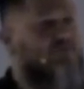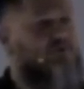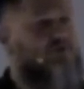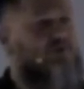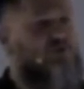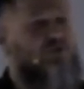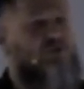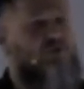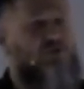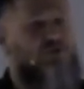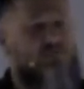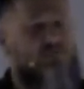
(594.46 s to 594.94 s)

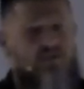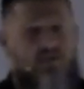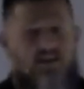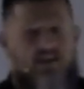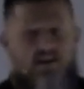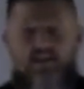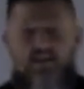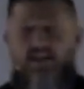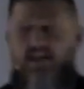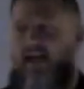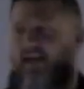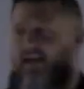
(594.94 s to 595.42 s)

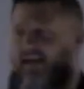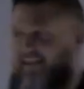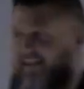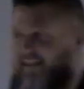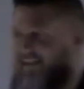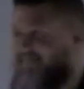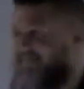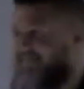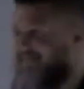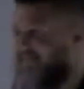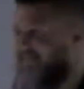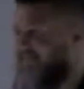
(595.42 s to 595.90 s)
humiliating
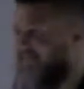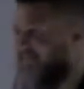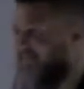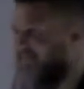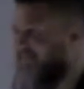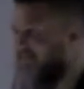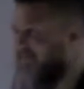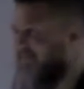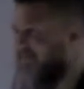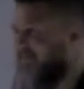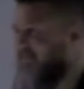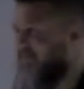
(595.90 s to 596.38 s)

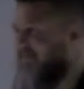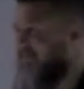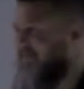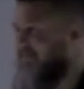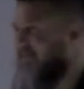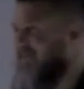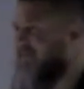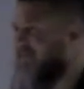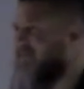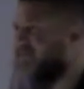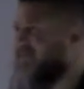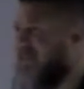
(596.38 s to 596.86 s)

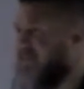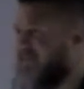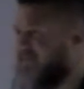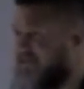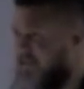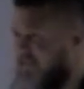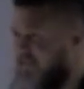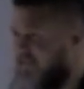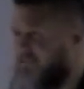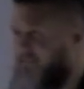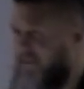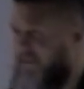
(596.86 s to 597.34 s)
this must
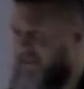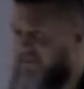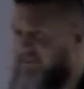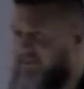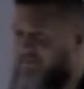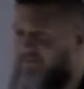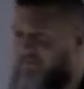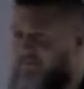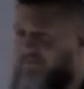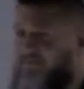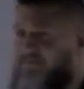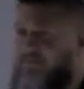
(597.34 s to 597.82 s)
have been
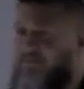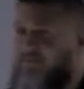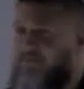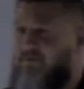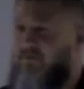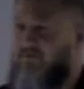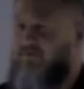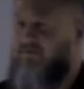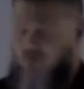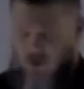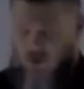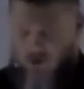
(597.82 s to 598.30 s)

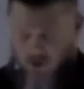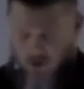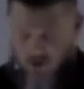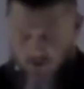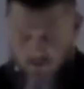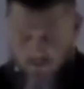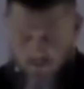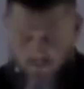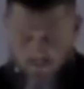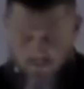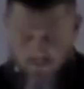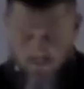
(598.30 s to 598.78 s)
for her.
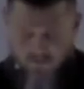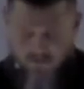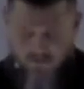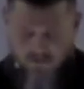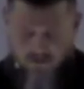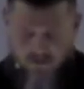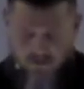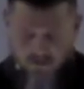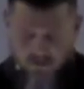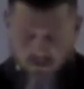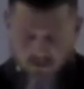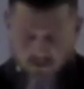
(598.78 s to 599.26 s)

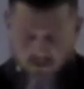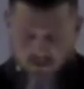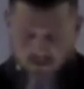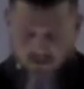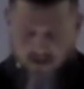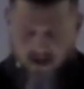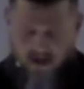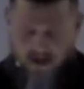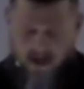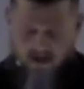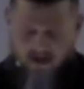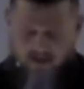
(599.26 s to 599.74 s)

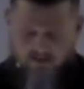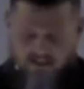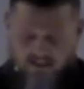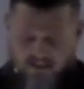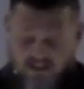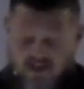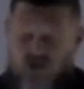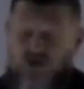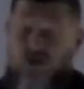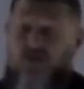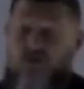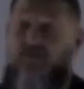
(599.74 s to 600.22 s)
How
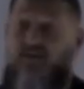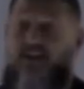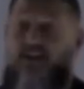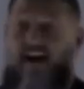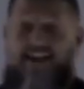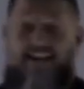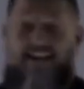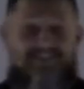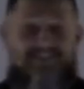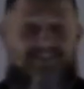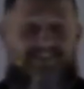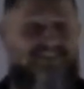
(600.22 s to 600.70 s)

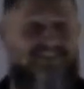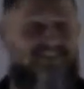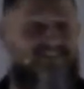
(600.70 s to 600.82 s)
dehumanizing.